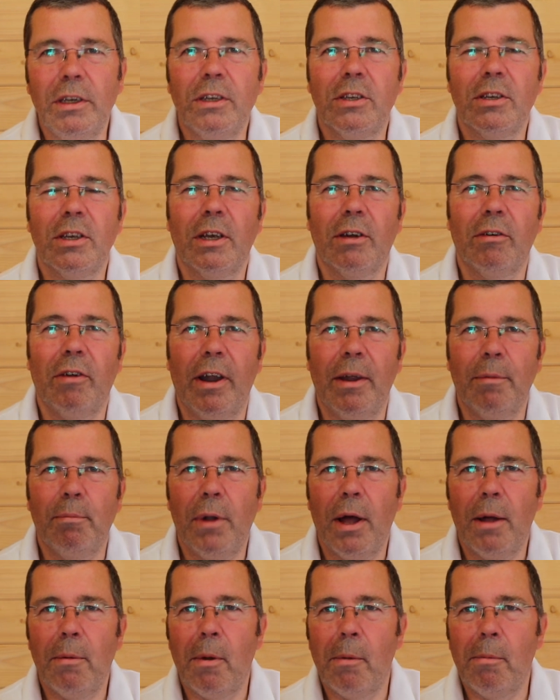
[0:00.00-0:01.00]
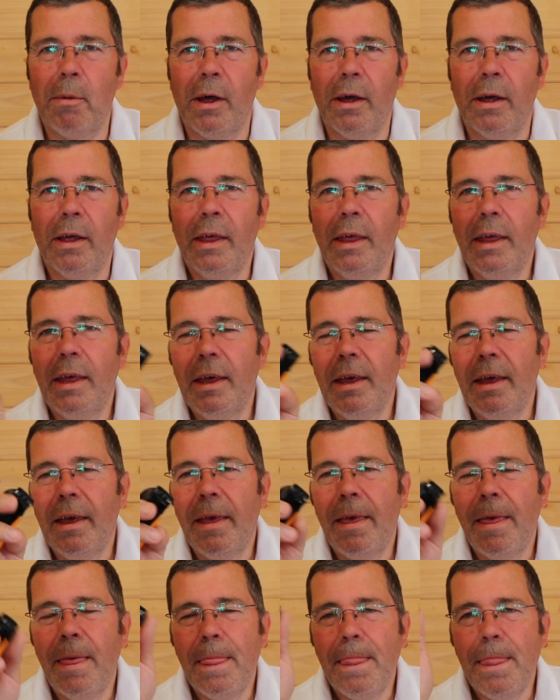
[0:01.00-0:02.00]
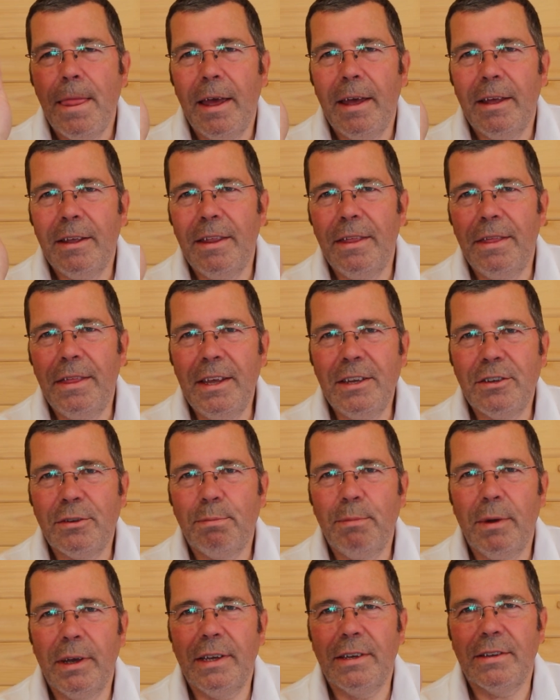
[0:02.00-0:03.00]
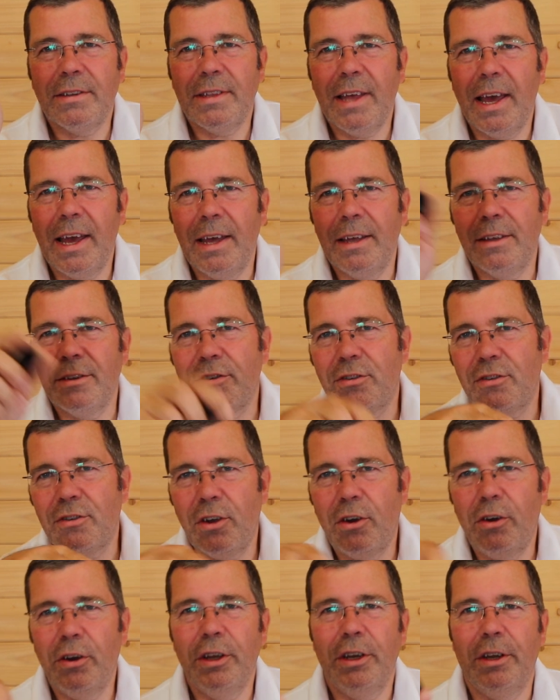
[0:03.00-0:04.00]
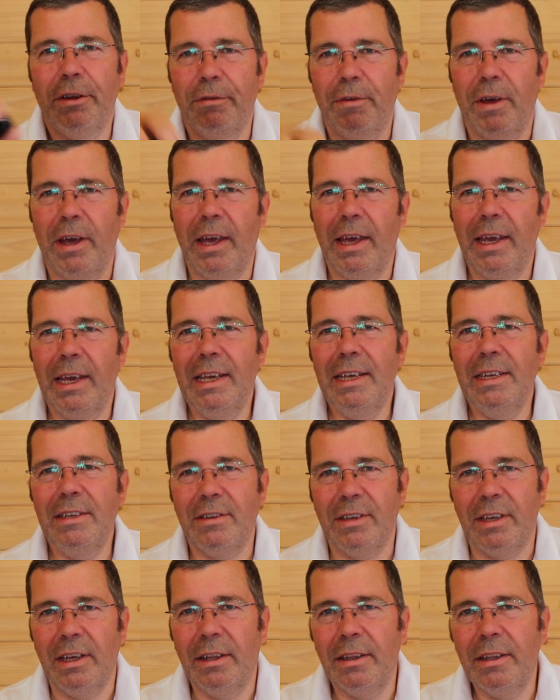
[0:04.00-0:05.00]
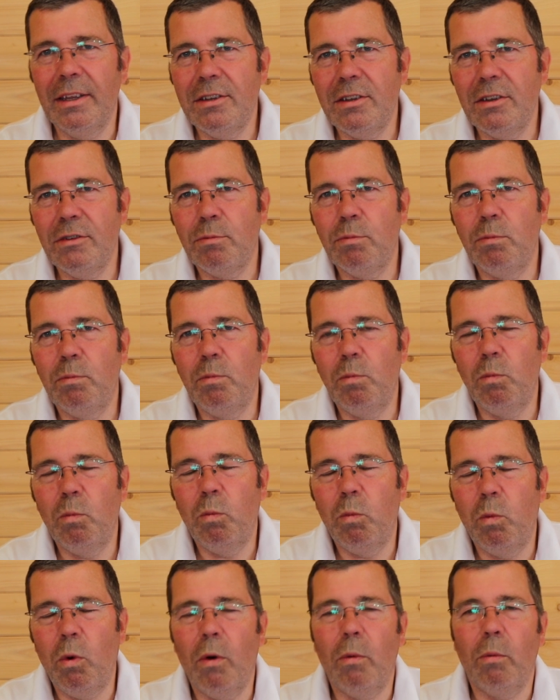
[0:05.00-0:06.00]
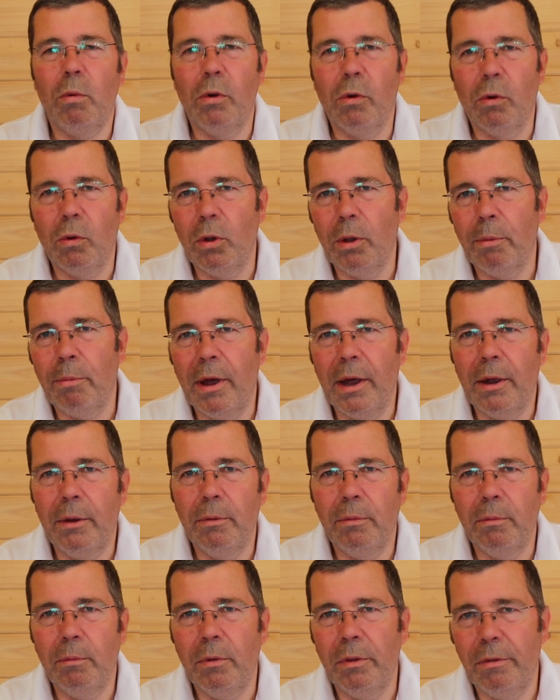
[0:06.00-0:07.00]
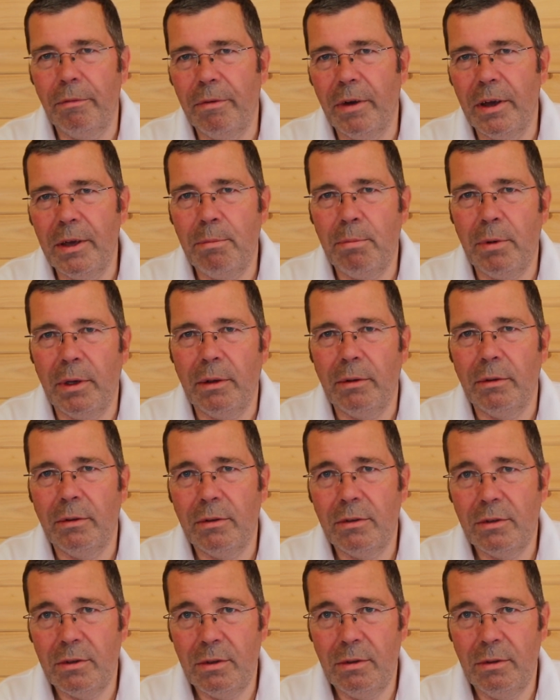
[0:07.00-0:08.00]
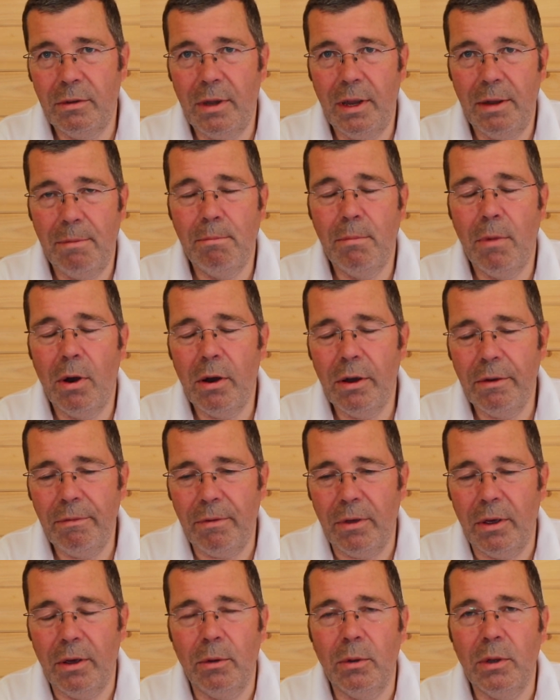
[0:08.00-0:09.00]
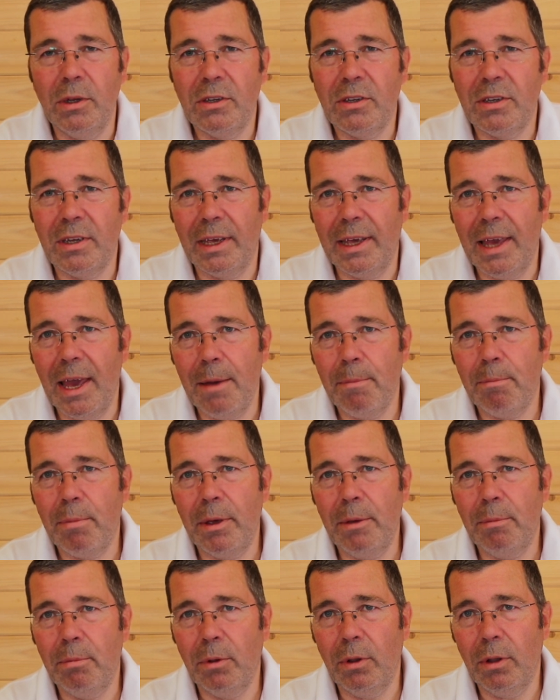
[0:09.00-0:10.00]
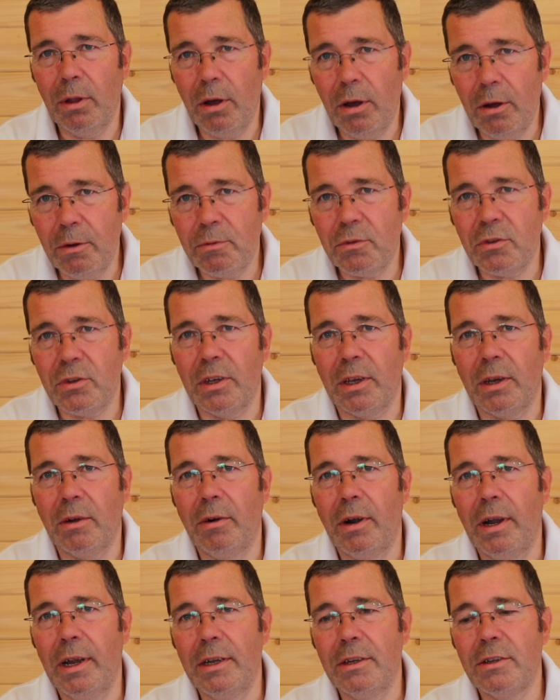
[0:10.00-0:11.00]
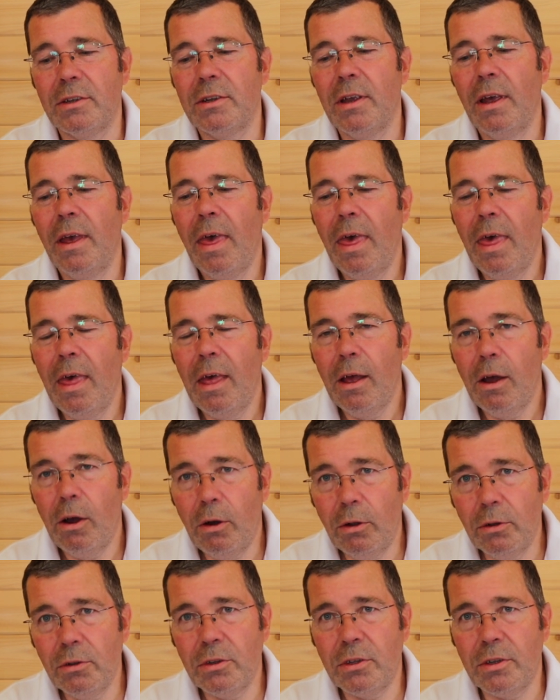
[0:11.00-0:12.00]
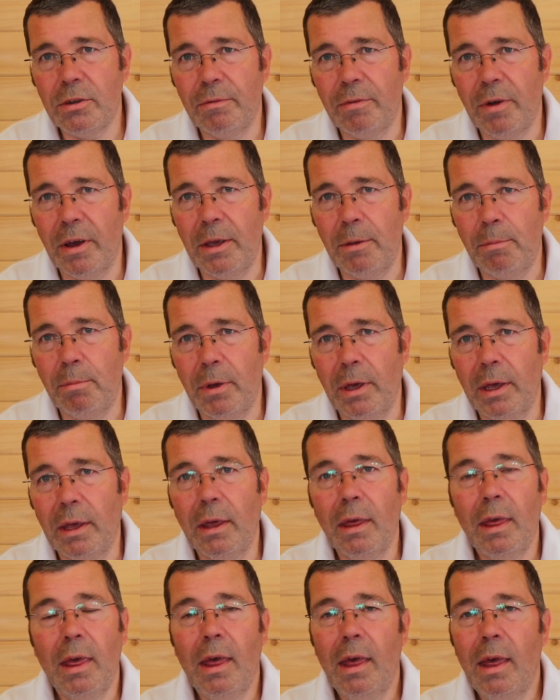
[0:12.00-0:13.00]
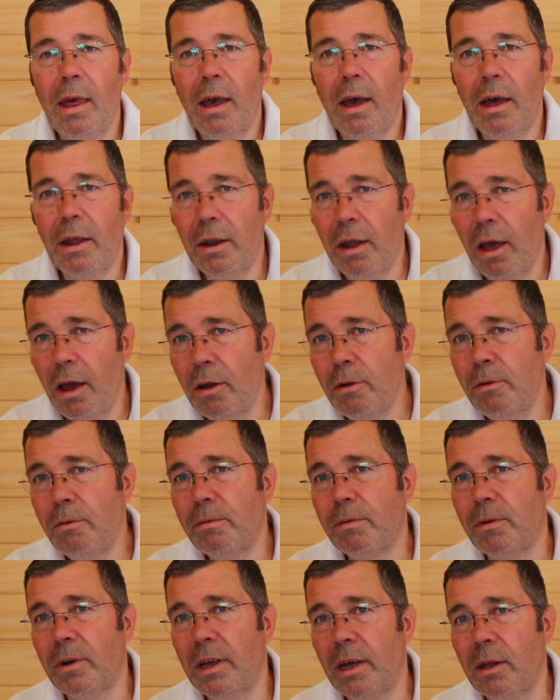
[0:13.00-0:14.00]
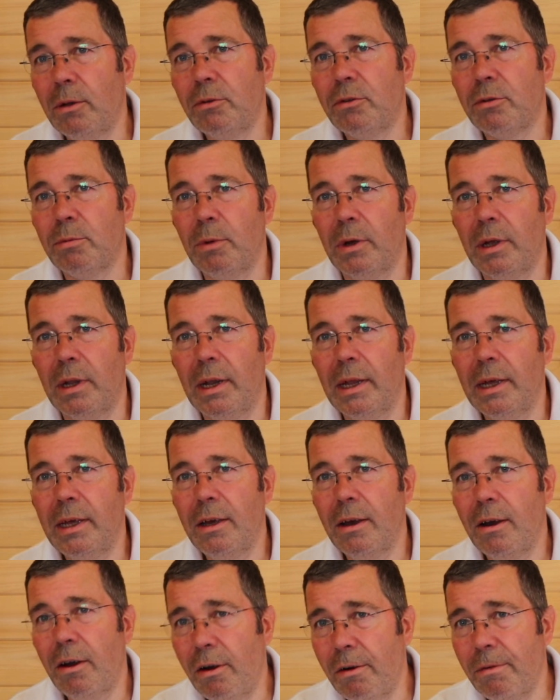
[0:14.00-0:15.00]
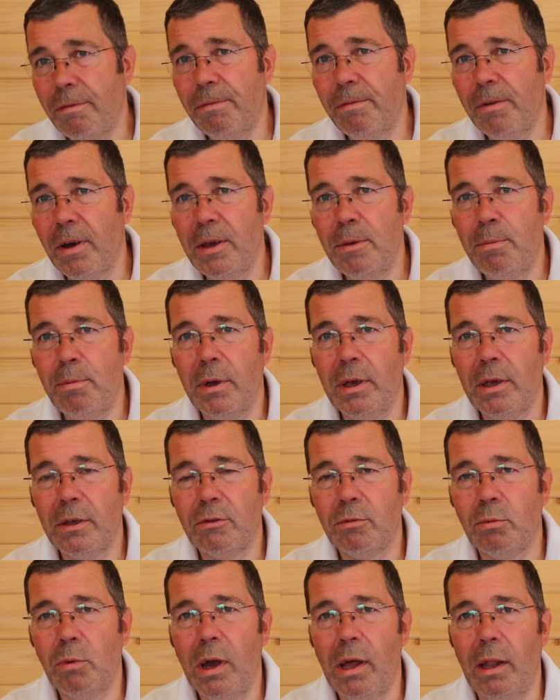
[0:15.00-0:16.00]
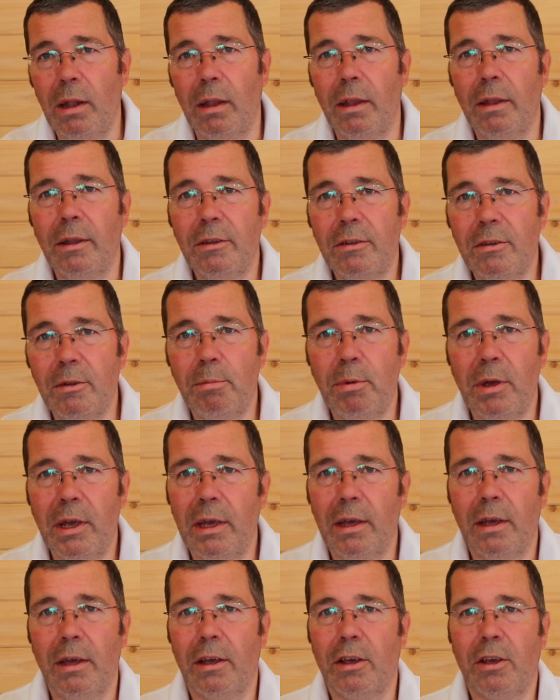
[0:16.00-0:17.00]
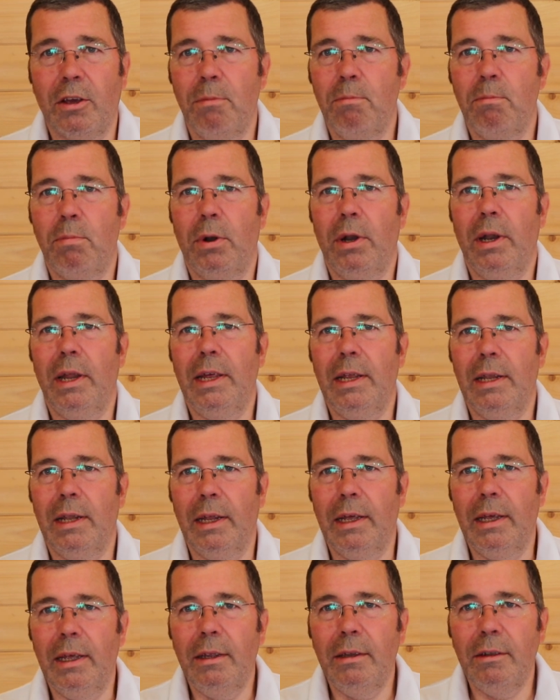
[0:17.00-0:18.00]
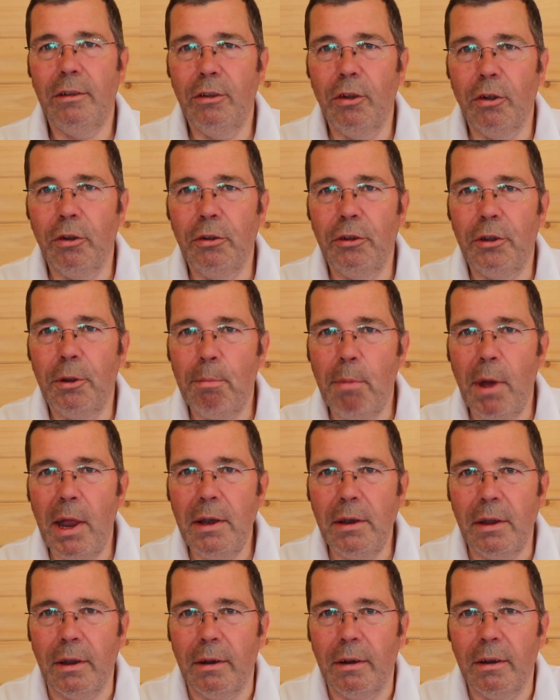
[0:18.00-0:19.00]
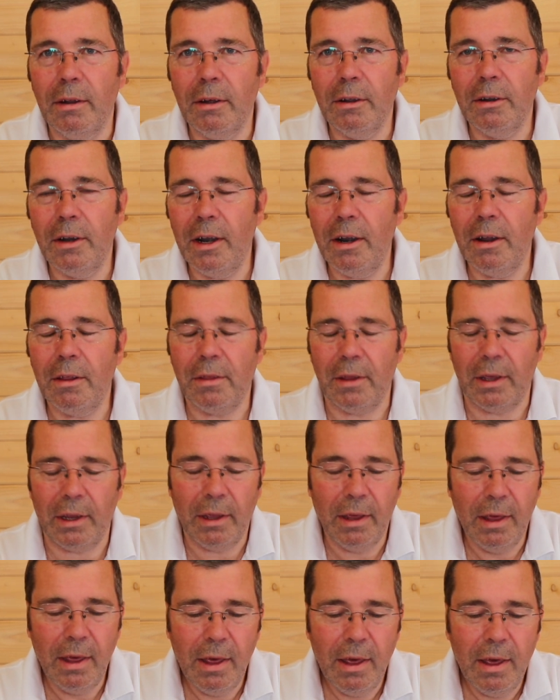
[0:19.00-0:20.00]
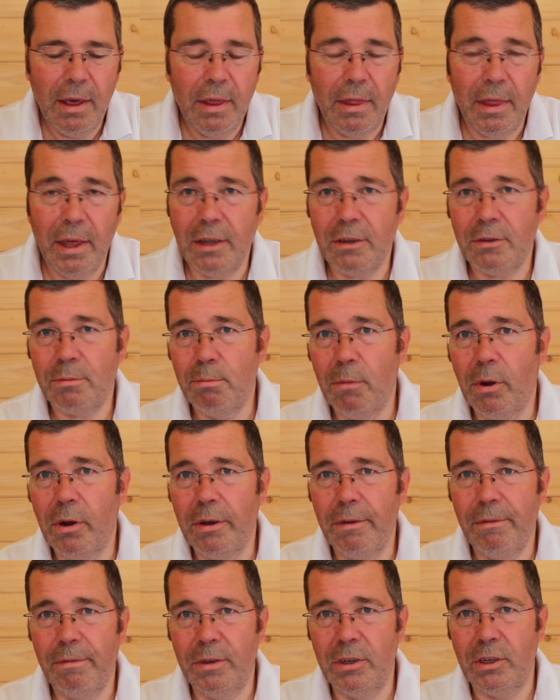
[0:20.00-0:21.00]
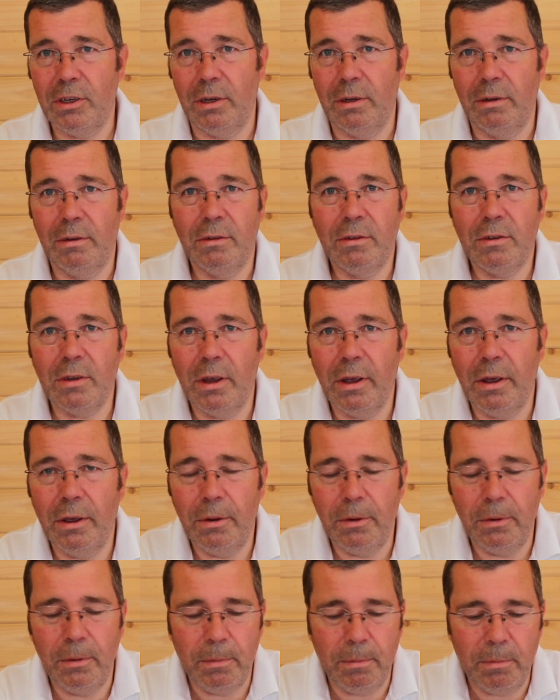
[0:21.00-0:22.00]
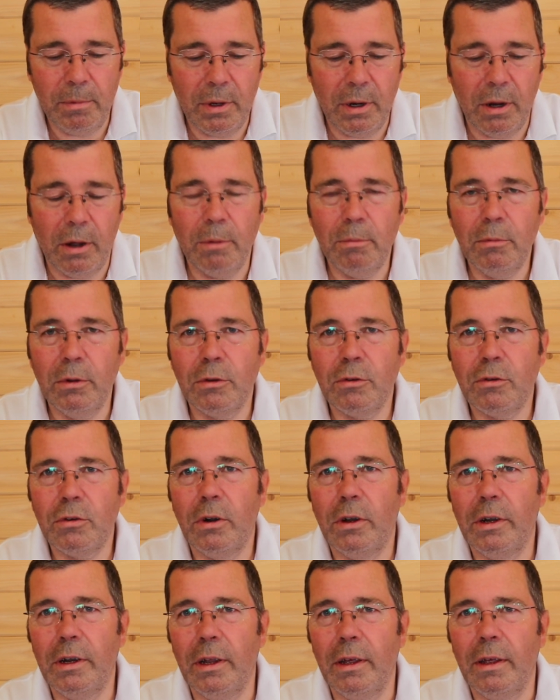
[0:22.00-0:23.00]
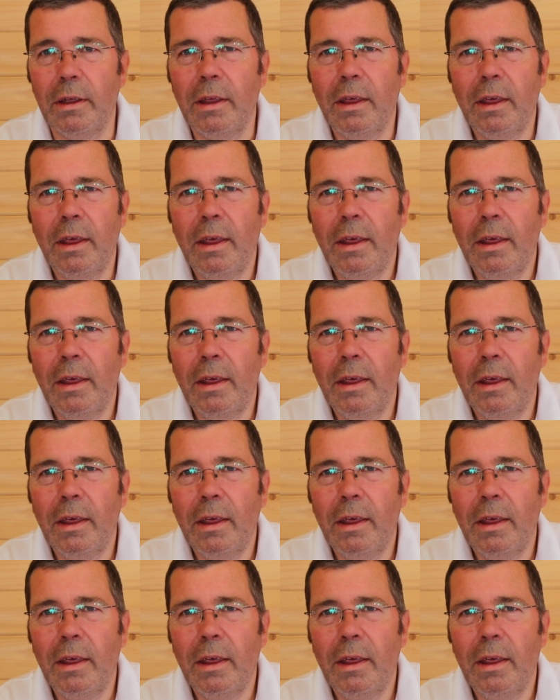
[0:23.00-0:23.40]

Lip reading: your cigarette, blah blah blah. This makes that side of it easy, and this is what we're all about with vaping, in my view, is to get people off cigarettes onto vaping, and hopefully ultimately off vaping as well, to being a completely non-dependent on anything. That's my vision. So, you know, I'm not trying to